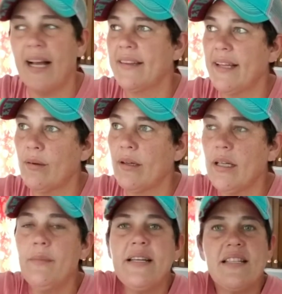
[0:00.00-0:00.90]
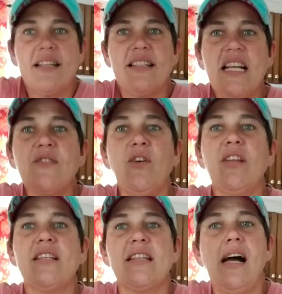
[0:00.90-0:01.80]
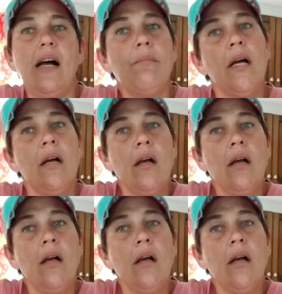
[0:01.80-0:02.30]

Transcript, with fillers: I think we're going to be successful this time.